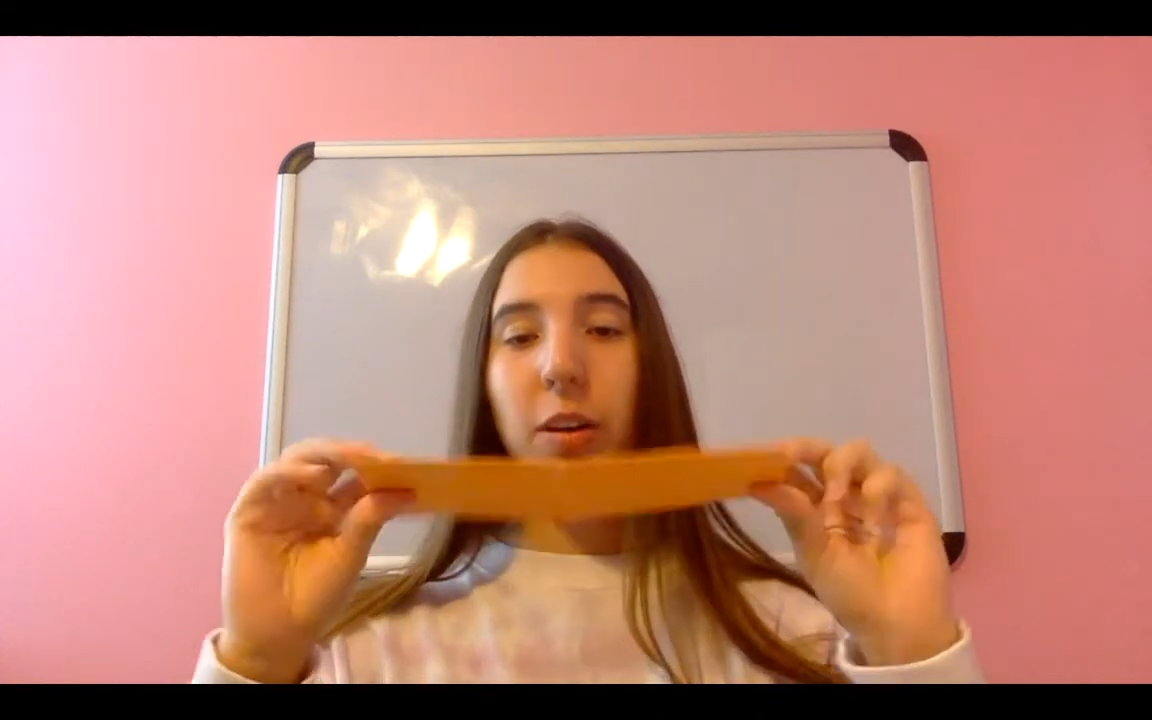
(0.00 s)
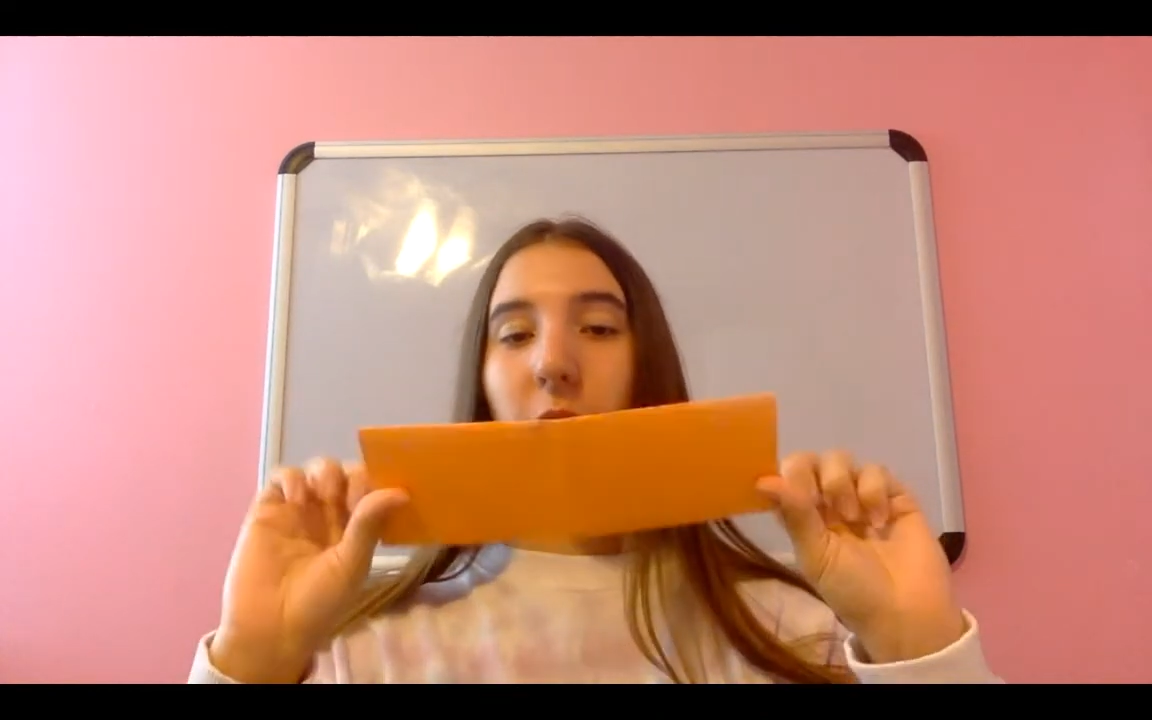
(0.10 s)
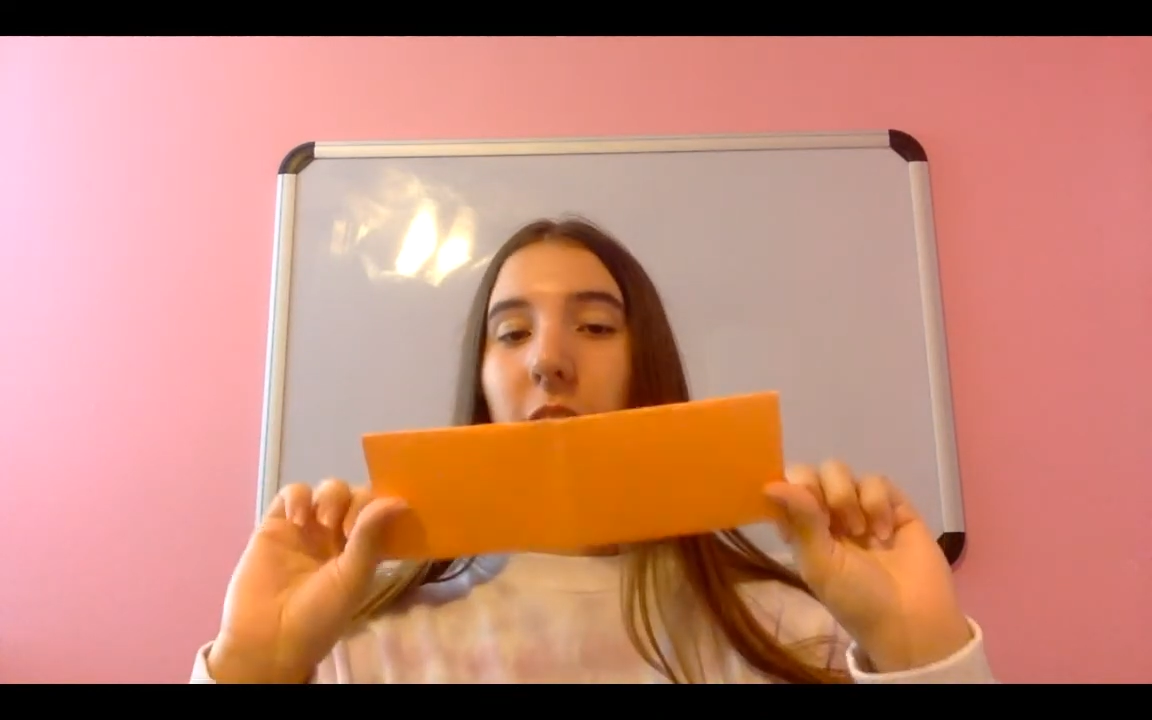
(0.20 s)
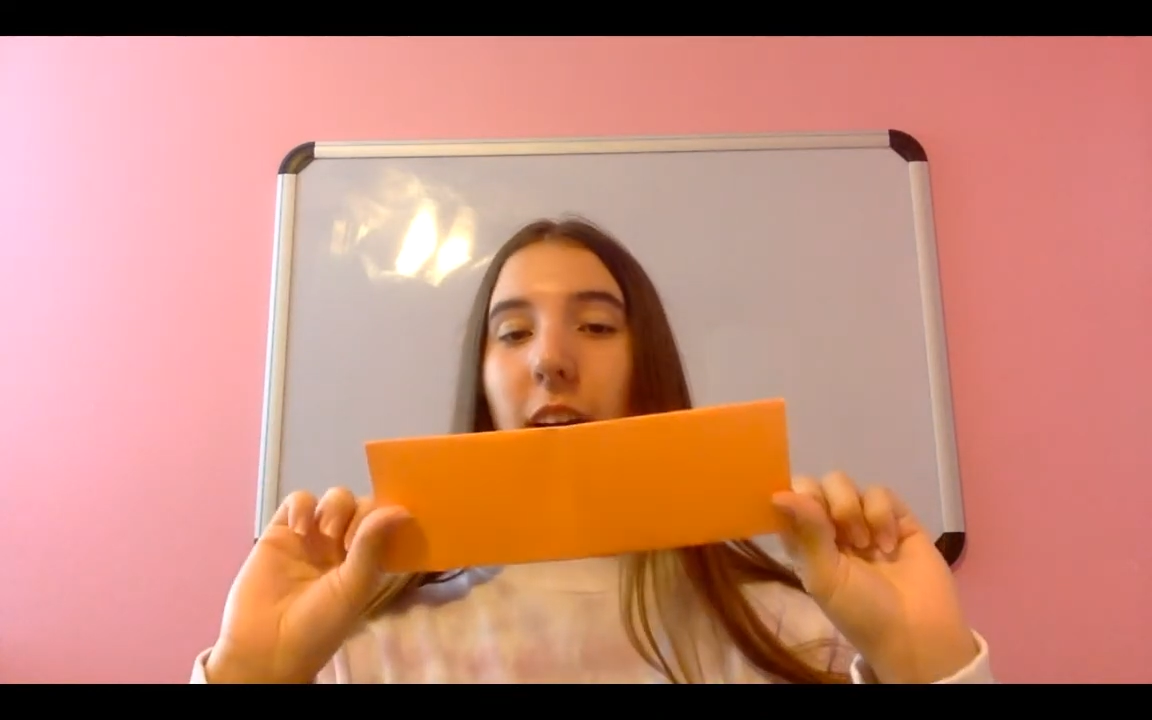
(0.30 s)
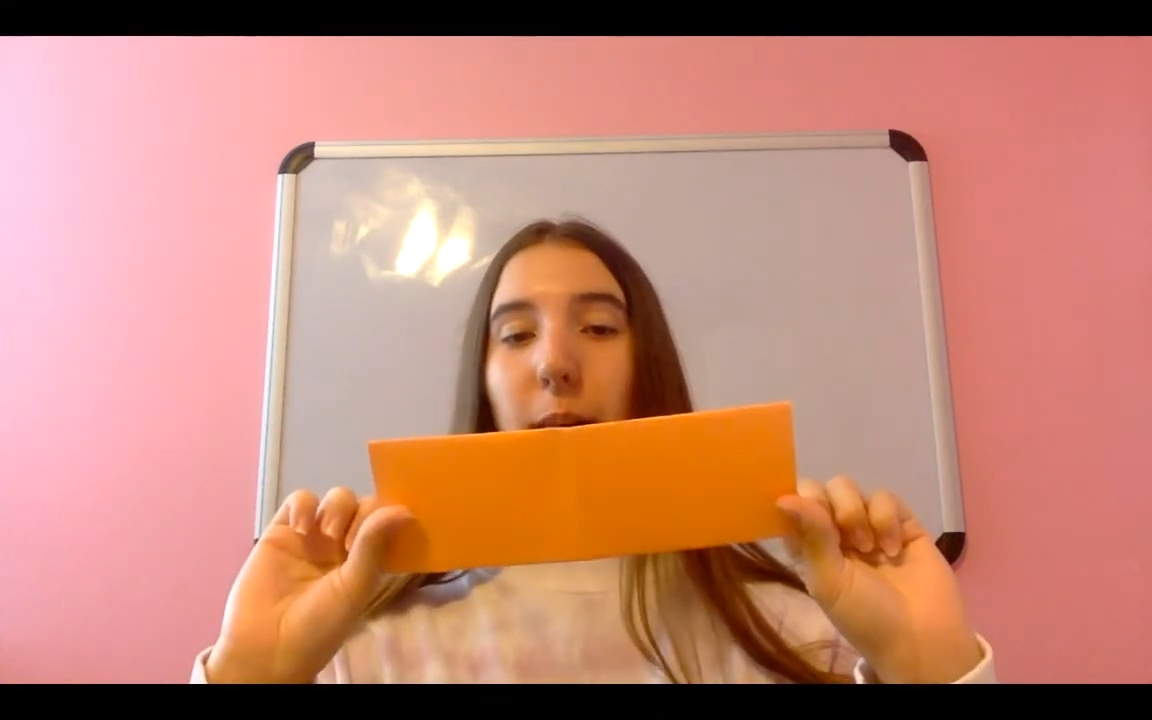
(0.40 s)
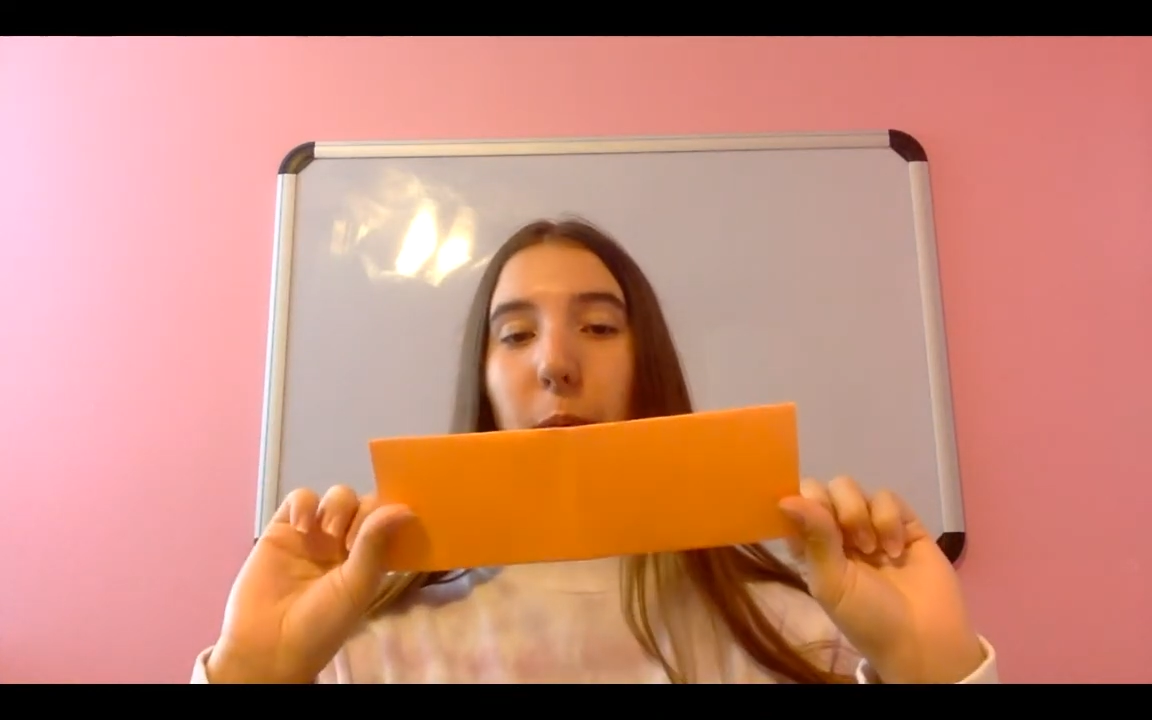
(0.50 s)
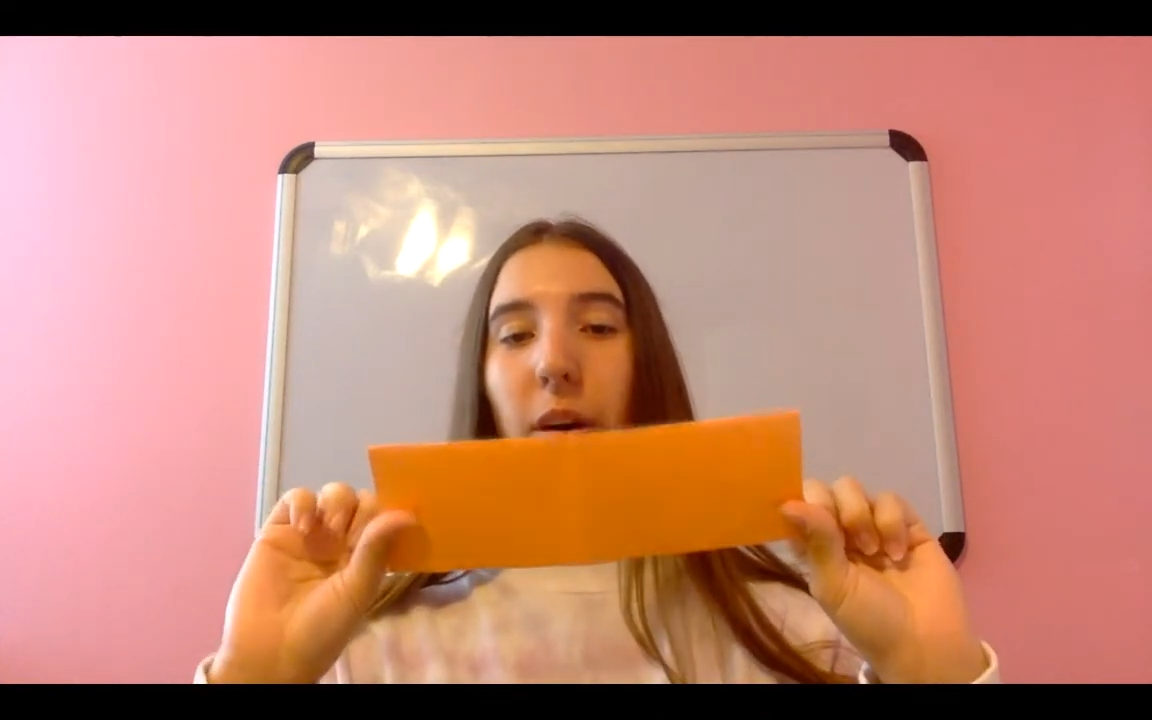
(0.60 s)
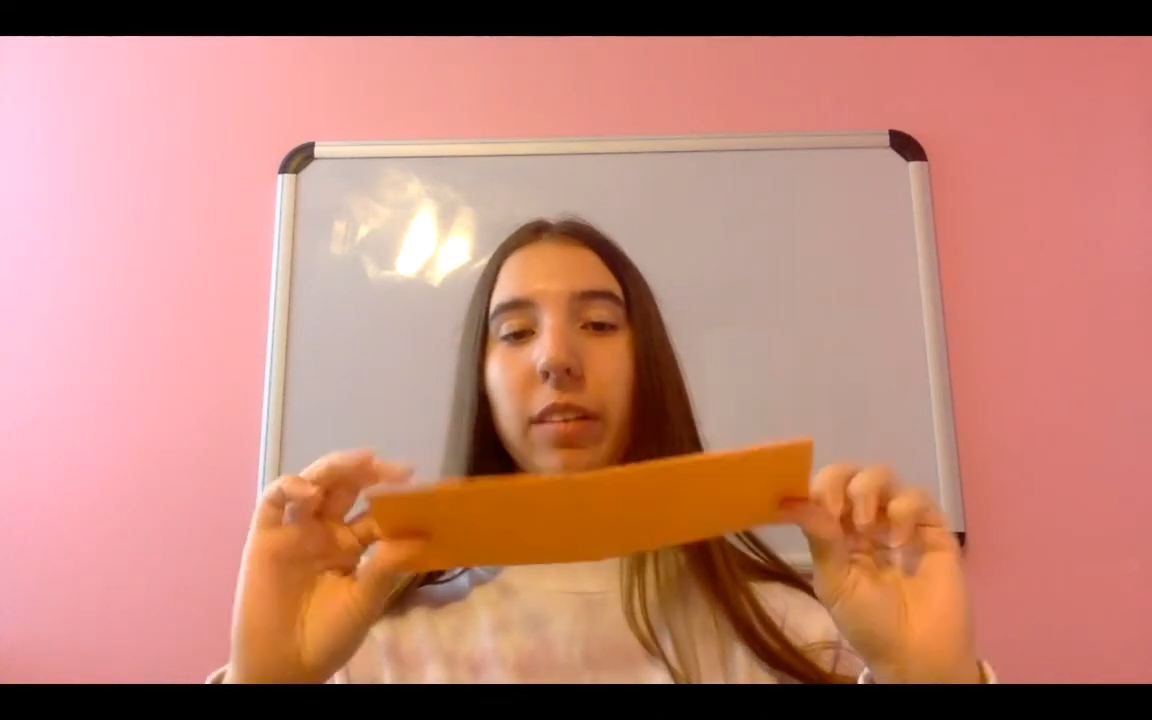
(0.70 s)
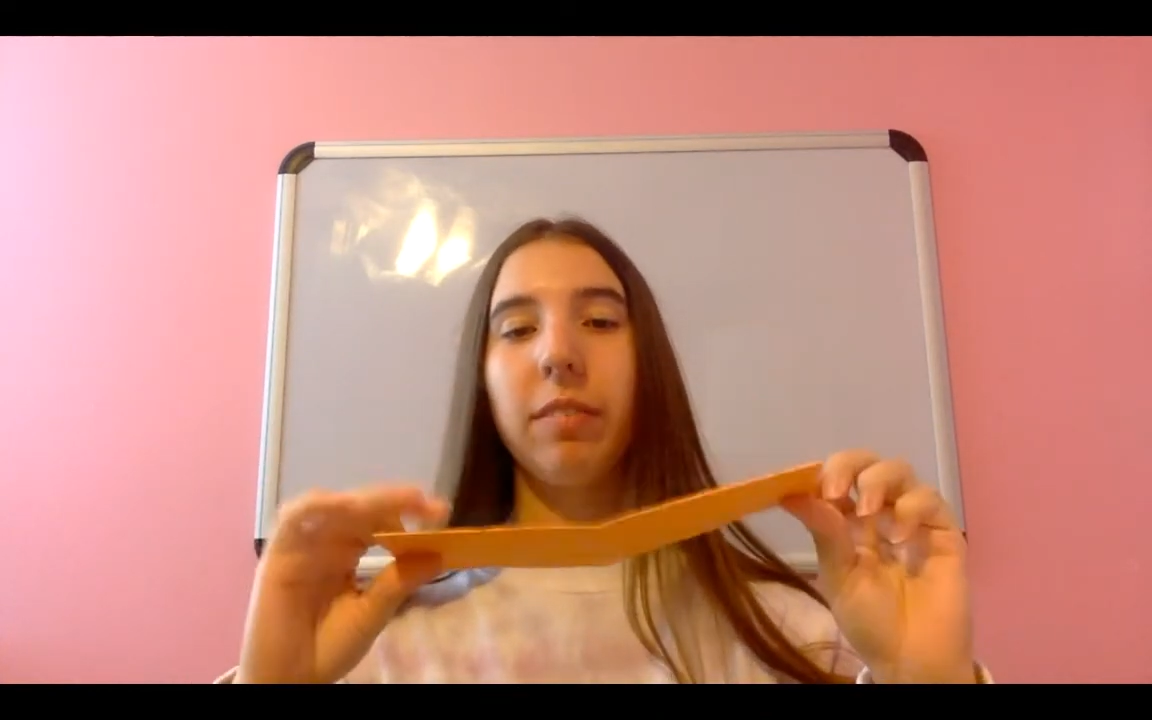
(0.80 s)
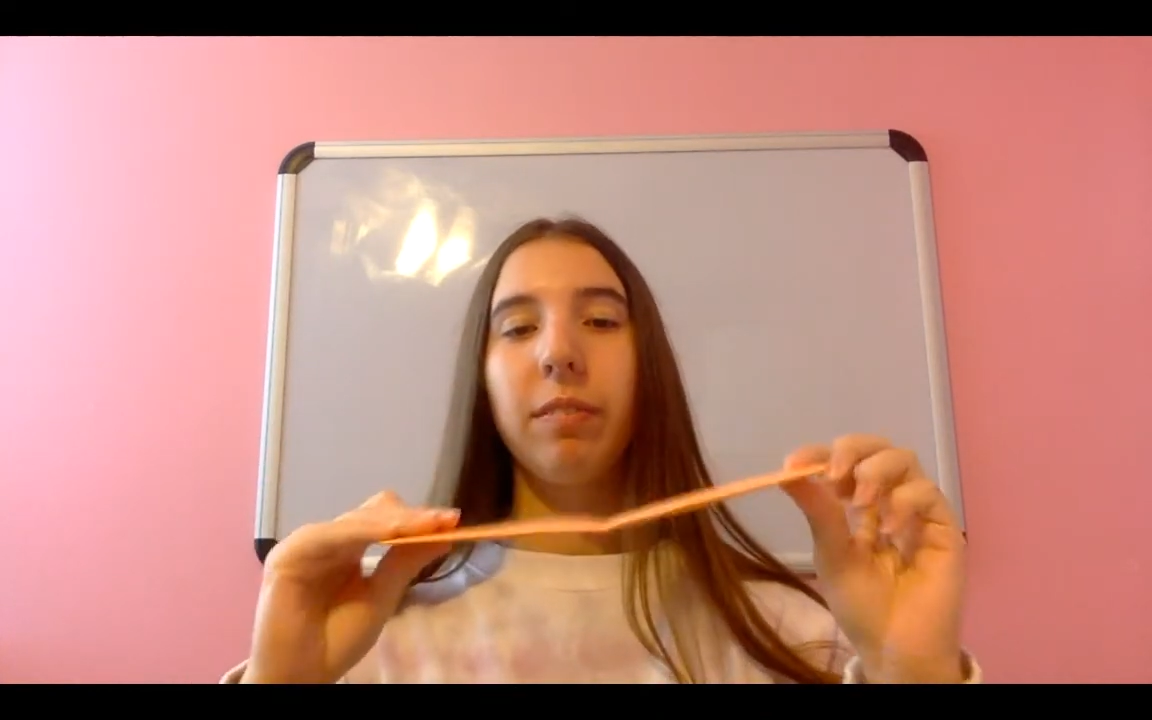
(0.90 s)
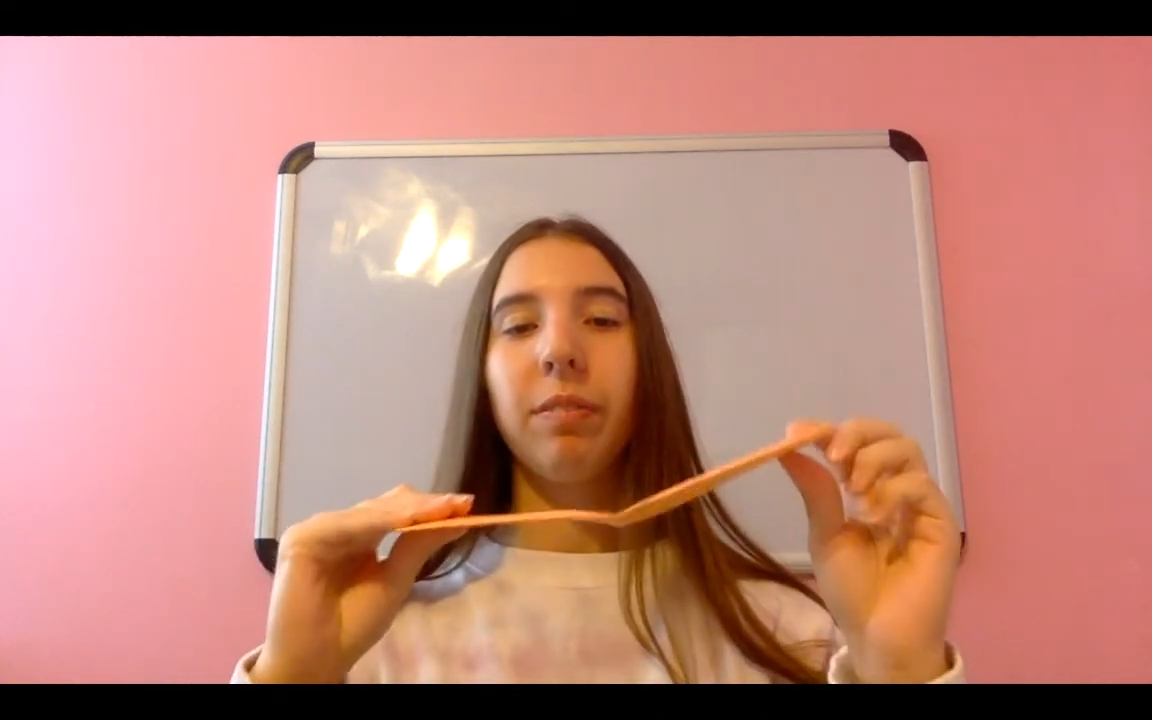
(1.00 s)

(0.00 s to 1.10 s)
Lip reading: or cardboard